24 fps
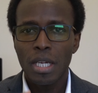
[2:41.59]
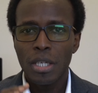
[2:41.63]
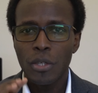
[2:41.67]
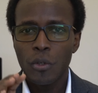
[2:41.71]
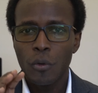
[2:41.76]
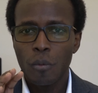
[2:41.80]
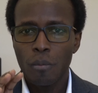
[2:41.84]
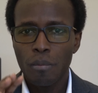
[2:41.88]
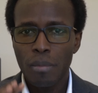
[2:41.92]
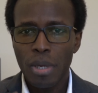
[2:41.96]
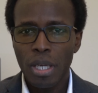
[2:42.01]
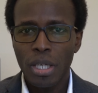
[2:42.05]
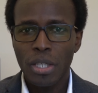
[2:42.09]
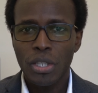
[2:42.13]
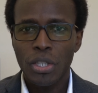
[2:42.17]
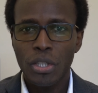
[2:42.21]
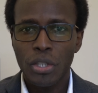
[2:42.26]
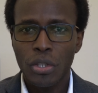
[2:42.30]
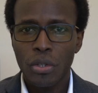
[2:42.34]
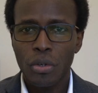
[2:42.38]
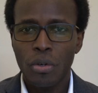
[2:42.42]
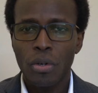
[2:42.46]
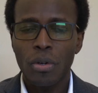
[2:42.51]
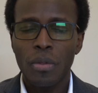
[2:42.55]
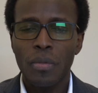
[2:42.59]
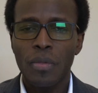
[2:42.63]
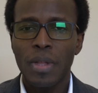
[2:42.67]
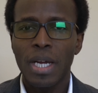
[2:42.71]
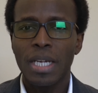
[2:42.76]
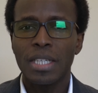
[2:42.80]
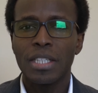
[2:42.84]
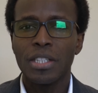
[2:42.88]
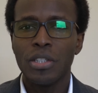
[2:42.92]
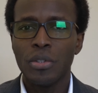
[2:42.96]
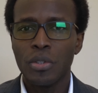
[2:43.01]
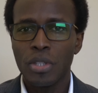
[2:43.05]
to make sure
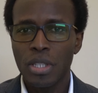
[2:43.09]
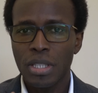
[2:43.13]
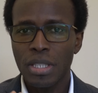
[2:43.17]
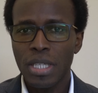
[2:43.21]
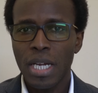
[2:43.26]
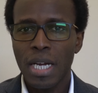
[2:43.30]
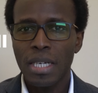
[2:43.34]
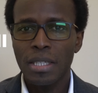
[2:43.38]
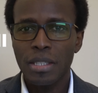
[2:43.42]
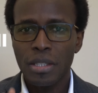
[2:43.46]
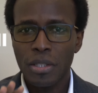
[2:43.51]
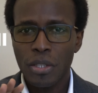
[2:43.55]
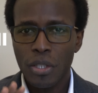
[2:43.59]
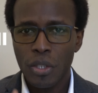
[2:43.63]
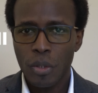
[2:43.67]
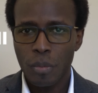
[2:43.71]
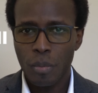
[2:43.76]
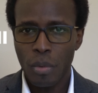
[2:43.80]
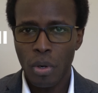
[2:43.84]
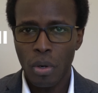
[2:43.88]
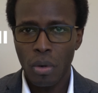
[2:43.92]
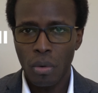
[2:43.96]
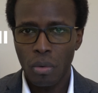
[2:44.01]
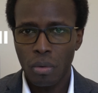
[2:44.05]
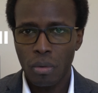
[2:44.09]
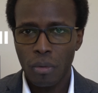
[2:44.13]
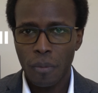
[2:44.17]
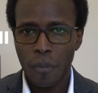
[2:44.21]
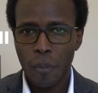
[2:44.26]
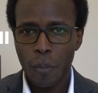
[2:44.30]
that you start small.